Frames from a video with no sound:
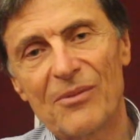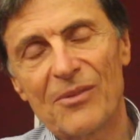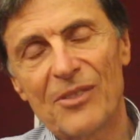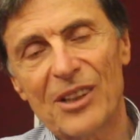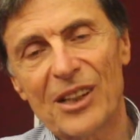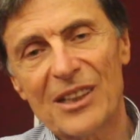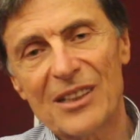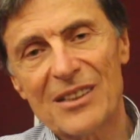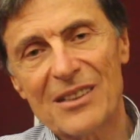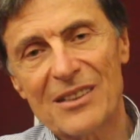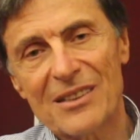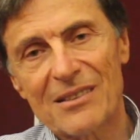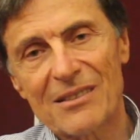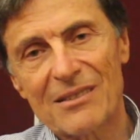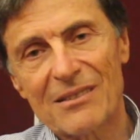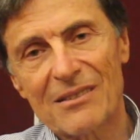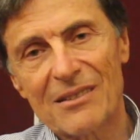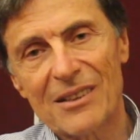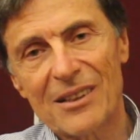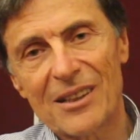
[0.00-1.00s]
There is
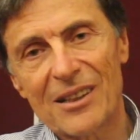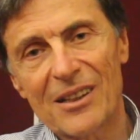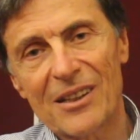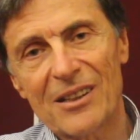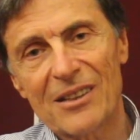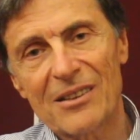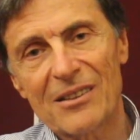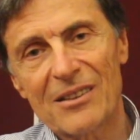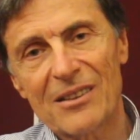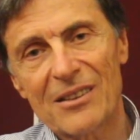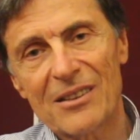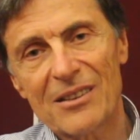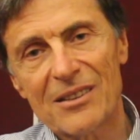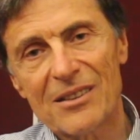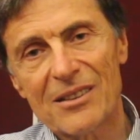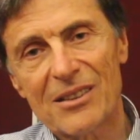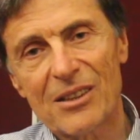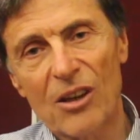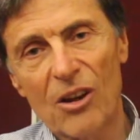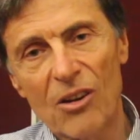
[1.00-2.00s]

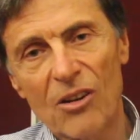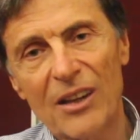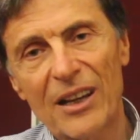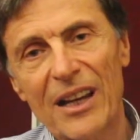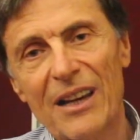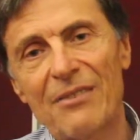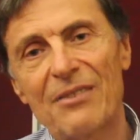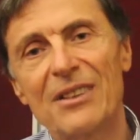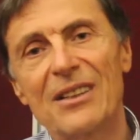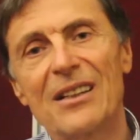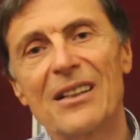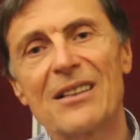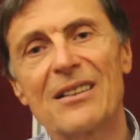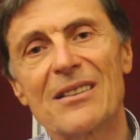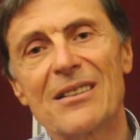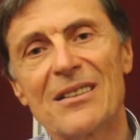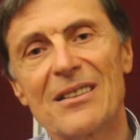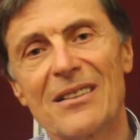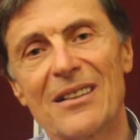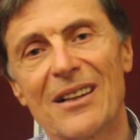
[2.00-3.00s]
strong
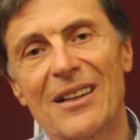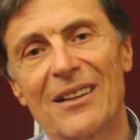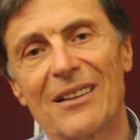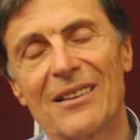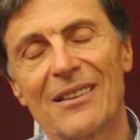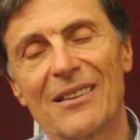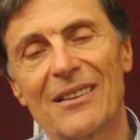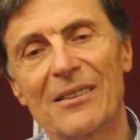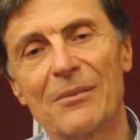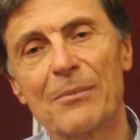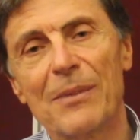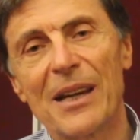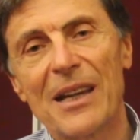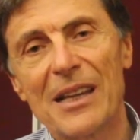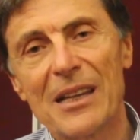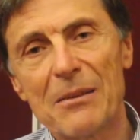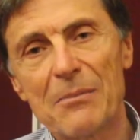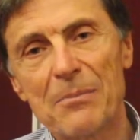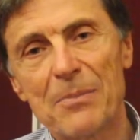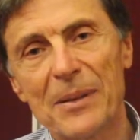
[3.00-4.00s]
evidence that it
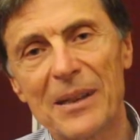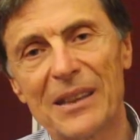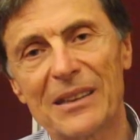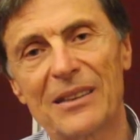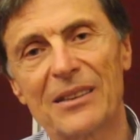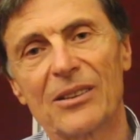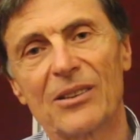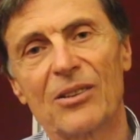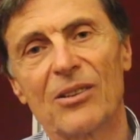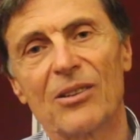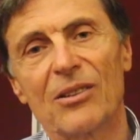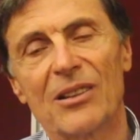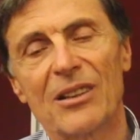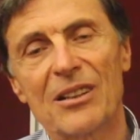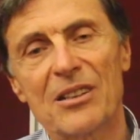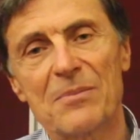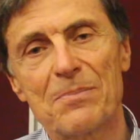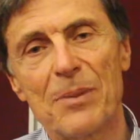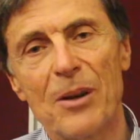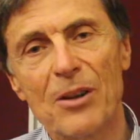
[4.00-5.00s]
may impact on
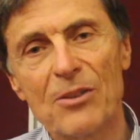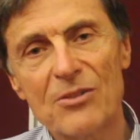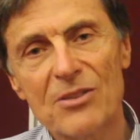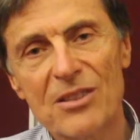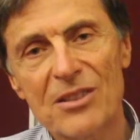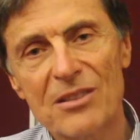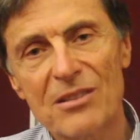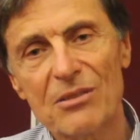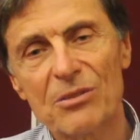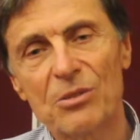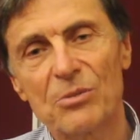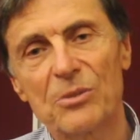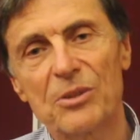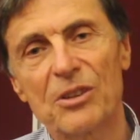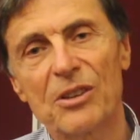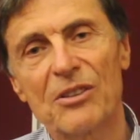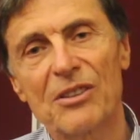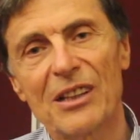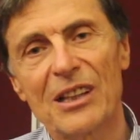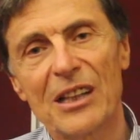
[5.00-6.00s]
response
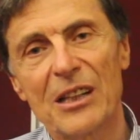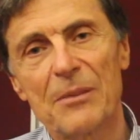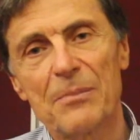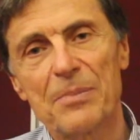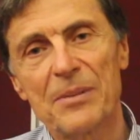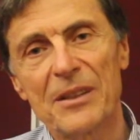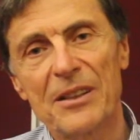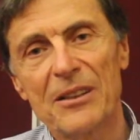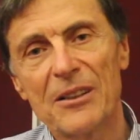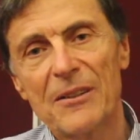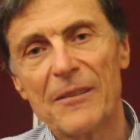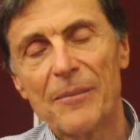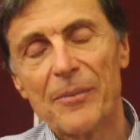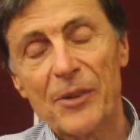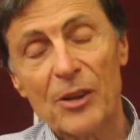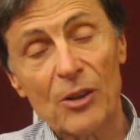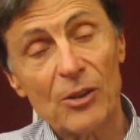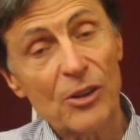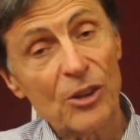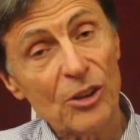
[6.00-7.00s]
immunotherapy,
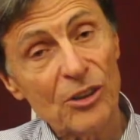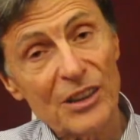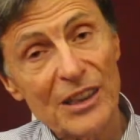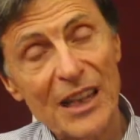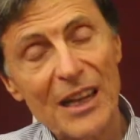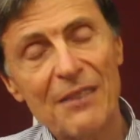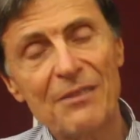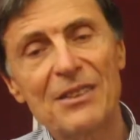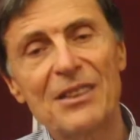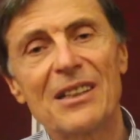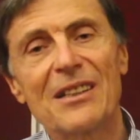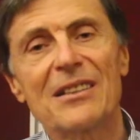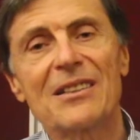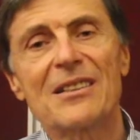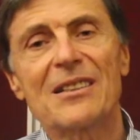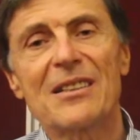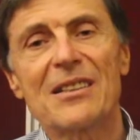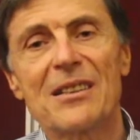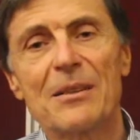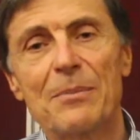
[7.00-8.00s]
although the
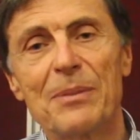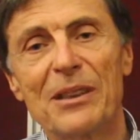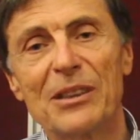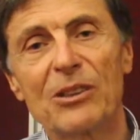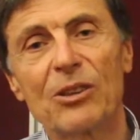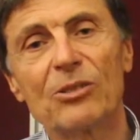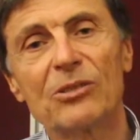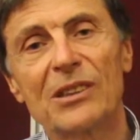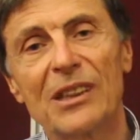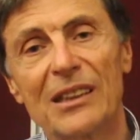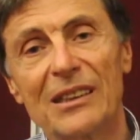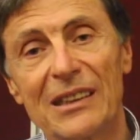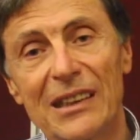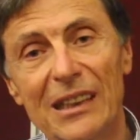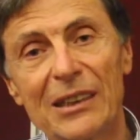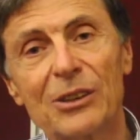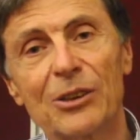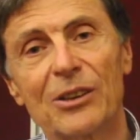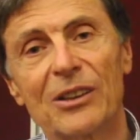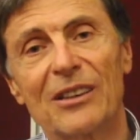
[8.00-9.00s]
evidence is a bit
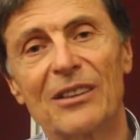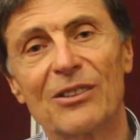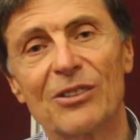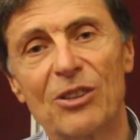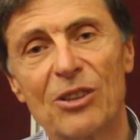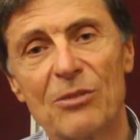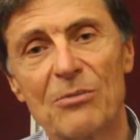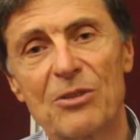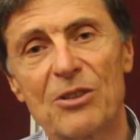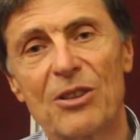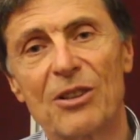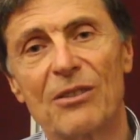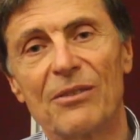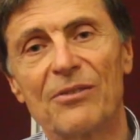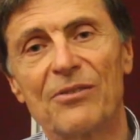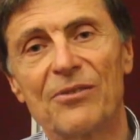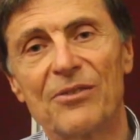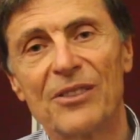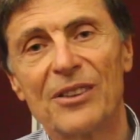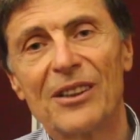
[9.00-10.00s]
contradictory in terms of
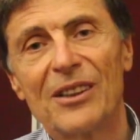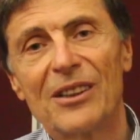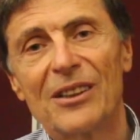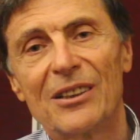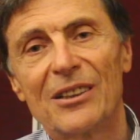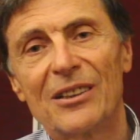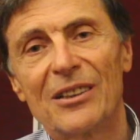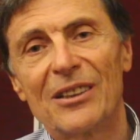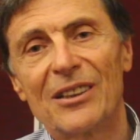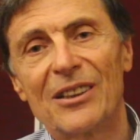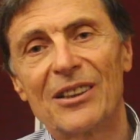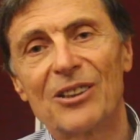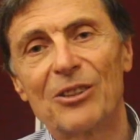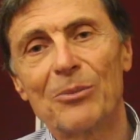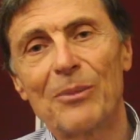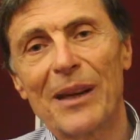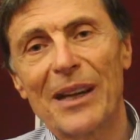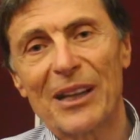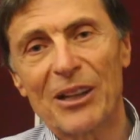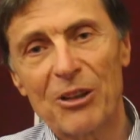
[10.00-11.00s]
the
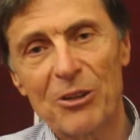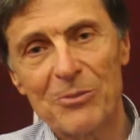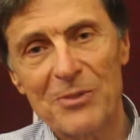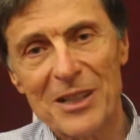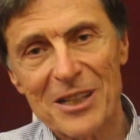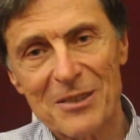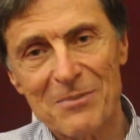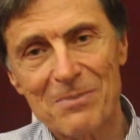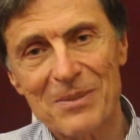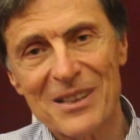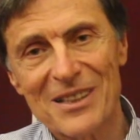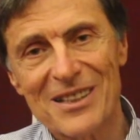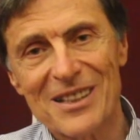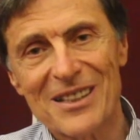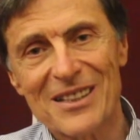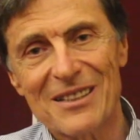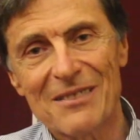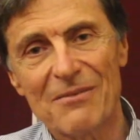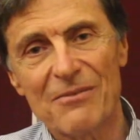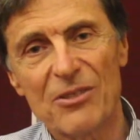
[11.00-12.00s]
microbial
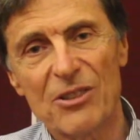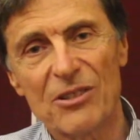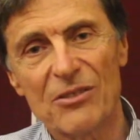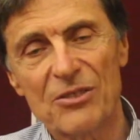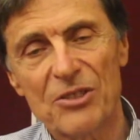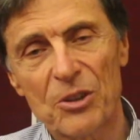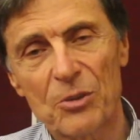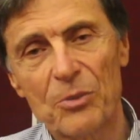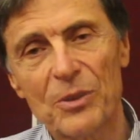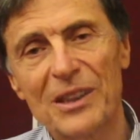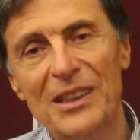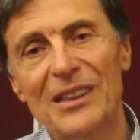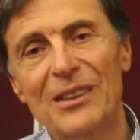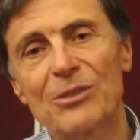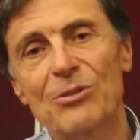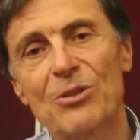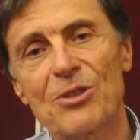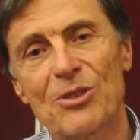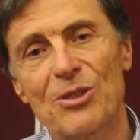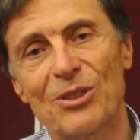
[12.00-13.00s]
species involved. So we need
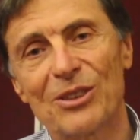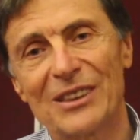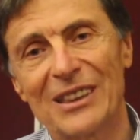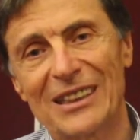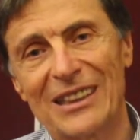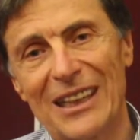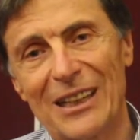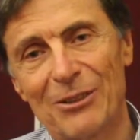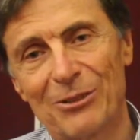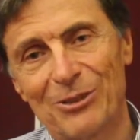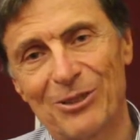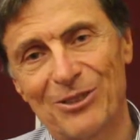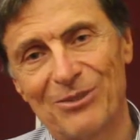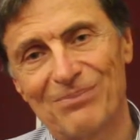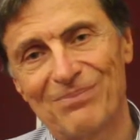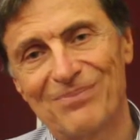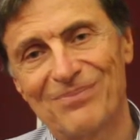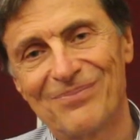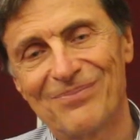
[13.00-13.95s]
to sort it out.